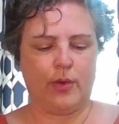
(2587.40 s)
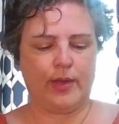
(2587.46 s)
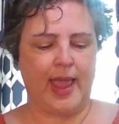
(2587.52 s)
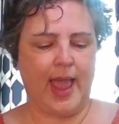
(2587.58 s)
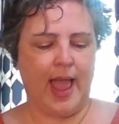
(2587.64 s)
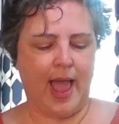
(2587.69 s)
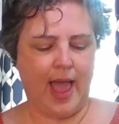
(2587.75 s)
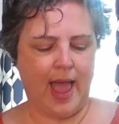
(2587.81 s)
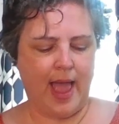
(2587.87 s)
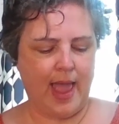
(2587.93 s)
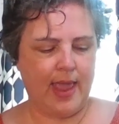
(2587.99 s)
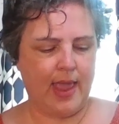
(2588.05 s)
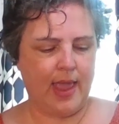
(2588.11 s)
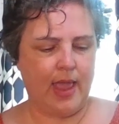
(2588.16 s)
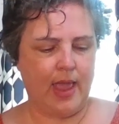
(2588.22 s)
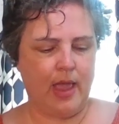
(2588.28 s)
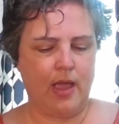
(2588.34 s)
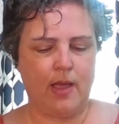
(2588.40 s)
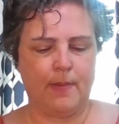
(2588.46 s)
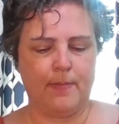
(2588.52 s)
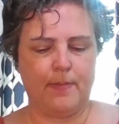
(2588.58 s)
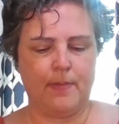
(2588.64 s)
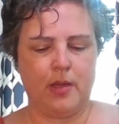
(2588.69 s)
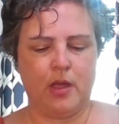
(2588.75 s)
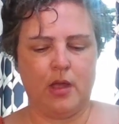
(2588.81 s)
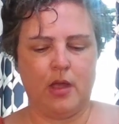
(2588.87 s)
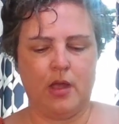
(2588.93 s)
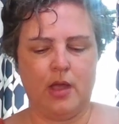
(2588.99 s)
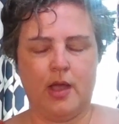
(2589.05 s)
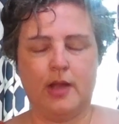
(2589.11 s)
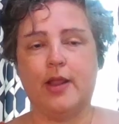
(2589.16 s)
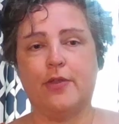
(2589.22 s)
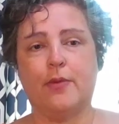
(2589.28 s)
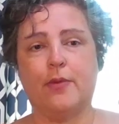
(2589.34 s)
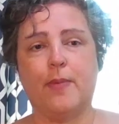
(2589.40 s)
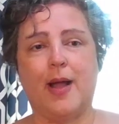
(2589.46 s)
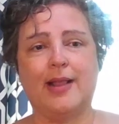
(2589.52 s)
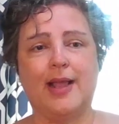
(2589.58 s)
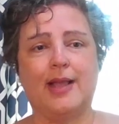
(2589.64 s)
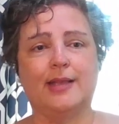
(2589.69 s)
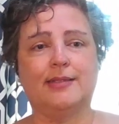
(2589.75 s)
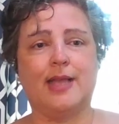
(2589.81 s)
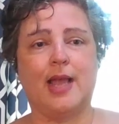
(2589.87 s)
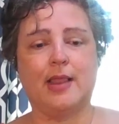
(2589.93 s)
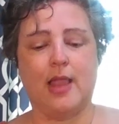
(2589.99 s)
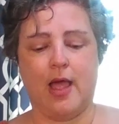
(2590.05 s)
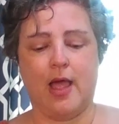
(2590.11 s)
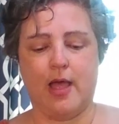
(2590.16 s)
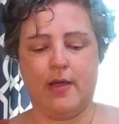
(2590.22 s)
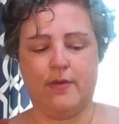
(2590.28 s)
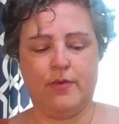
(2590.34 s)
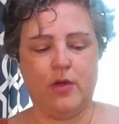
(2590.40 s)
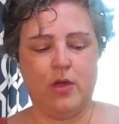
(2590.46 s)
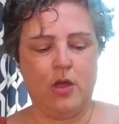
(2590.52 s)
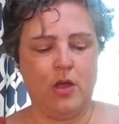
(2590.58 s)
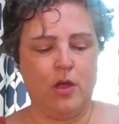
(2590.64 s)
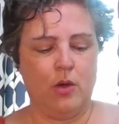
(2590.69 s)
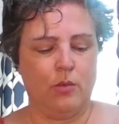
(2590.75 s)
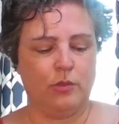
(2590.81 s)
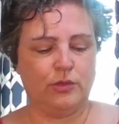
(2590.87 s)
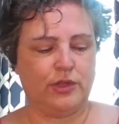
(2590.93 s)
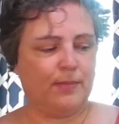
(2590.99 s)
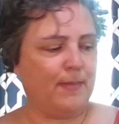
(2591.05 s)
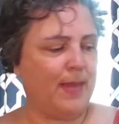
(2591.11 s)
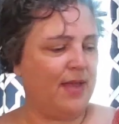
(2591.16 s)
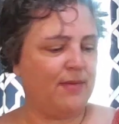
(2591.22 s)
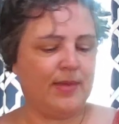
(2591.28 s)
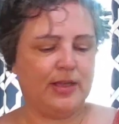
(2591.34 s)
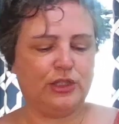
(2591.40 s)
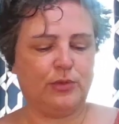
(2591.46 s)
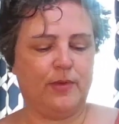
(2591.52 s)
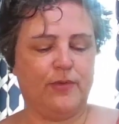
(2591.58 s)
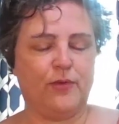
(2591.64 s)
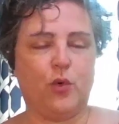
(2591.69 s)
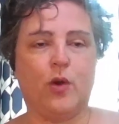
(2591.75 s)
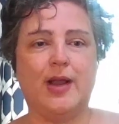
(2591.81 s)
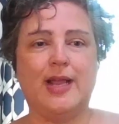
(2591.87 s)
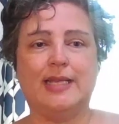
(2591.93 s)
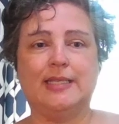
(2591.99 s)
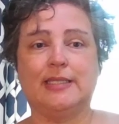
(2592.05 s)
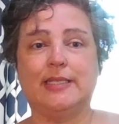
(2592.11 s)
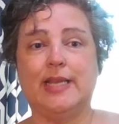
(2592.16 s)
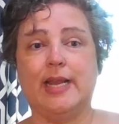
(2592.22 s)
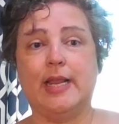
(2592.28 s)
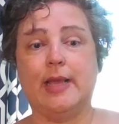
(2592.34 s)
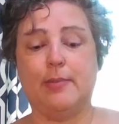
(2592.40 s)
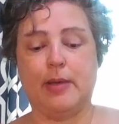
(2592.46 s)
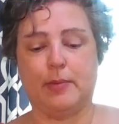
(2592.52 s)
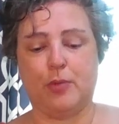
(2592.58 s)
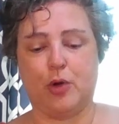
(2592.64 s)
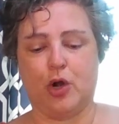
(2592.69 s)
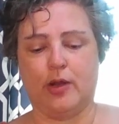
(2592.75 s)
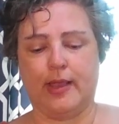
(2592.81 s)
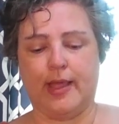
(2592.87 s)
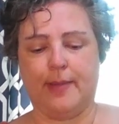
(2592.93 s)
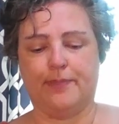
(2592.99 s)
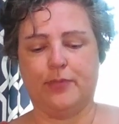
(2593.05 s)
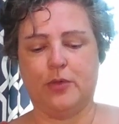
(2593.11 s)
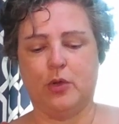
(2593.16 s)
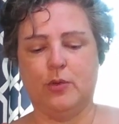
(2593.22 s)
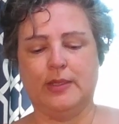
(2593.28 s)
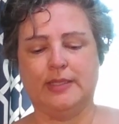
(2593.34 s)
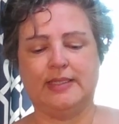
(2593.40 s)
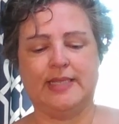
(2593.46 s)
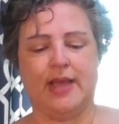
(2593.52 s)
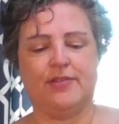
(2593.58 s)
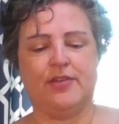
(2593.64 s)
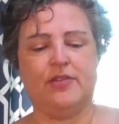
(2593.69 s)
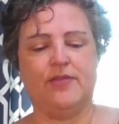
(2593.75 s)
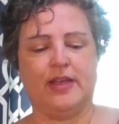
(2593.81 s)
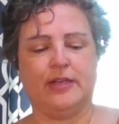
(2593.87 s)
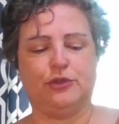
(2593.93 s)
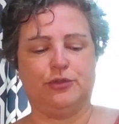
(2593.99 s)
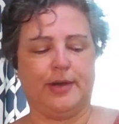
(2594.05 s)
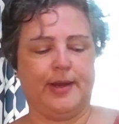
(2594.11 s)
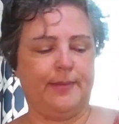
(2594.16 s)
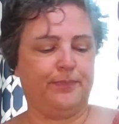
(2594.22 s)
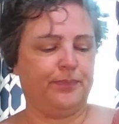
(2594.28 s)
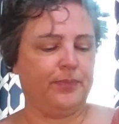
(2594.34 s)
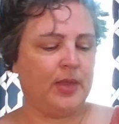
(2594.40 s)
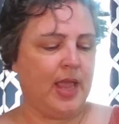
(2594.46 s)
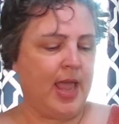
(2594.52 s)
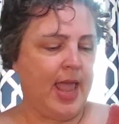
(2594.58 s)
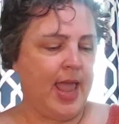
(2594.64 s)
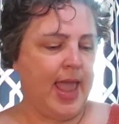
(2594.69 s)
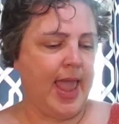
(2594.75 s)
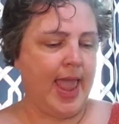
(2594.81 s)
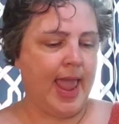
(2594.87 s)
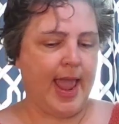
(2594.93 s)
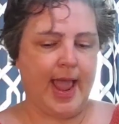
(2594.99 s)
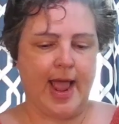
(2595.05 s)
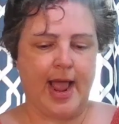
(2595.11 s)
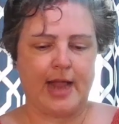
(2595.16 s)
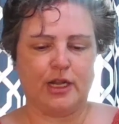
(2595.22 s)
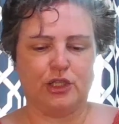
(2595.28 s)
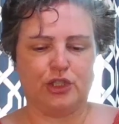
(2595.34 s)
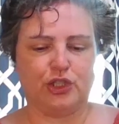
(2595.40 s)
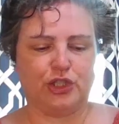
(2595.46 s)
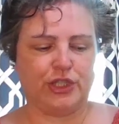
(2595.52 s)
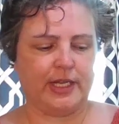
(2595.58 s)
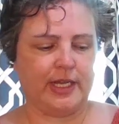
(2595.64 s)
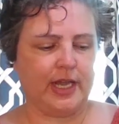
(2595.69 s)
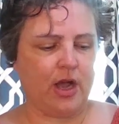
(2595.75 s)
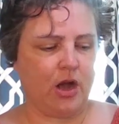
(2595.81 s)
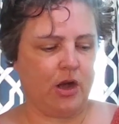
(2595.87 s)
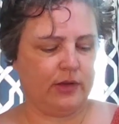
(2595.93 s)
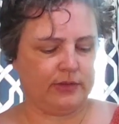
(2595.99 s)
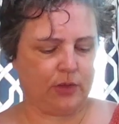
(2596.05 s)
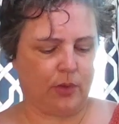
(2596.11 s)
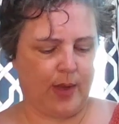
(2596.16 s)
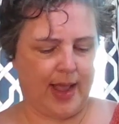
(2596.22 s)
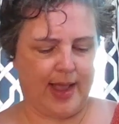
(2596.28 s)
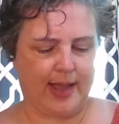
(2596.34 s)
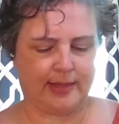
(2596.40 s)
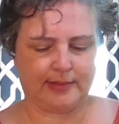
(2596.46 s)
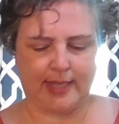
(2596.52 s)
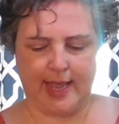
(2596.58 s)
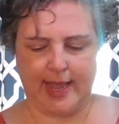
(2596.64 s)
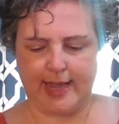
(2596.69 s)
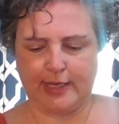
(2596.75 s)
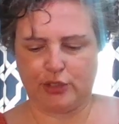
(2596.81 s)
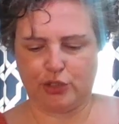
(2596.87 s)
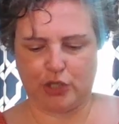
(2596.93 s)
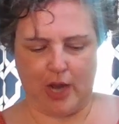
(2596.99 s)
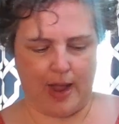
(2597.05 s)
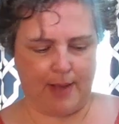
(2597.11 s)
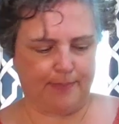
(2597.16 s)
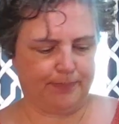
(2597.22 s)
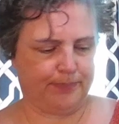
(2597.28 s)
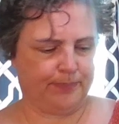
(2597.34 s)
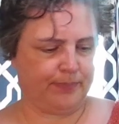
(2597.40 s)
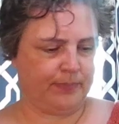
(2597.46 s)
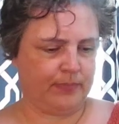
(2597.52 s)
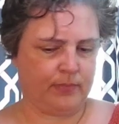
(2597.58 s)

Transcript: Okay, I am another podcast I love, which I may have mentioned before, is Nitty McPurley, who is Devin Ventry, and she also has a shop.